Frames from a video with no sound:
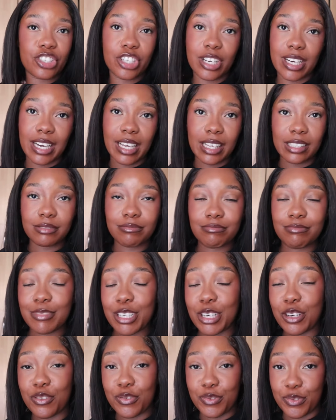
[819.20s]
chilling
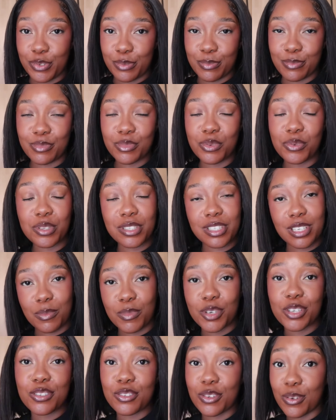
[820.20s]
in a room with
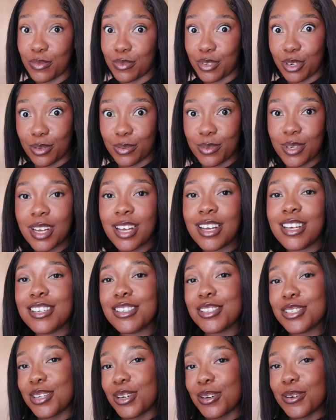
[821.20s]
someone you don't know.
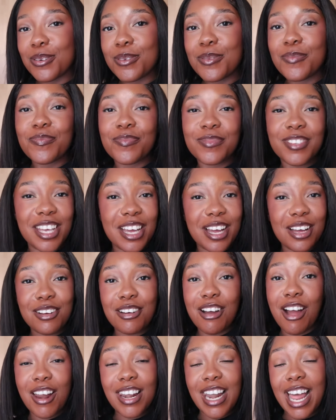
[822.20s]
So yeah,
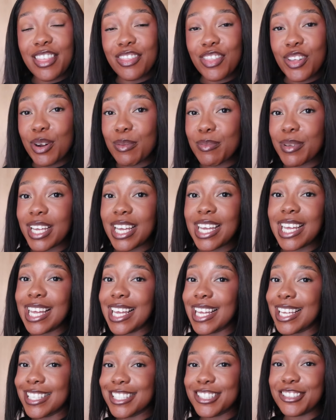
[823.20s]
online therapy
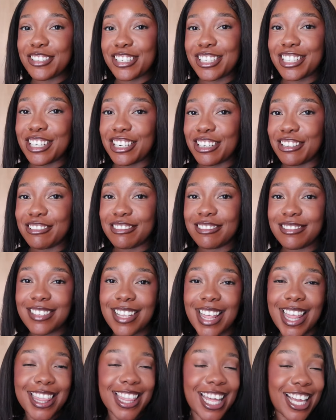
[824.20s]
is the way to go.
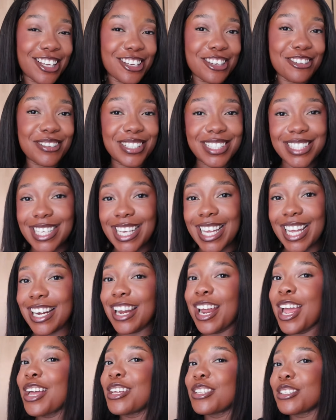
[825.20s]
Thank you once
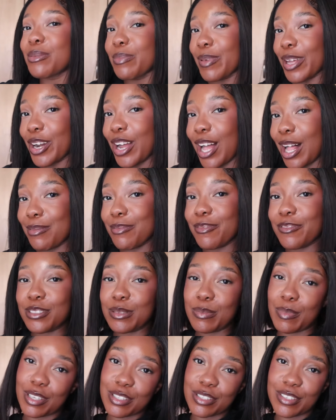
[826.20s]
again to BetterHelp for
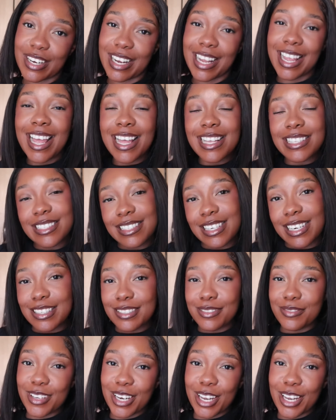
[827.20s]
sponsoring today's